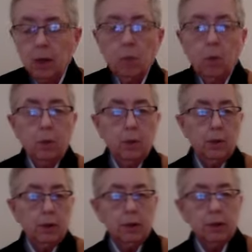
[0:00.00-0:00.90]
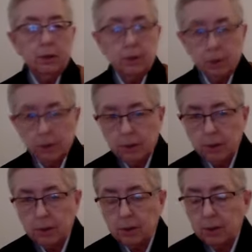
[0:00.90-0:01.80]
what we are conditioned to
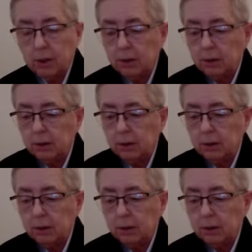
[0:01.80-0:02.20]
see,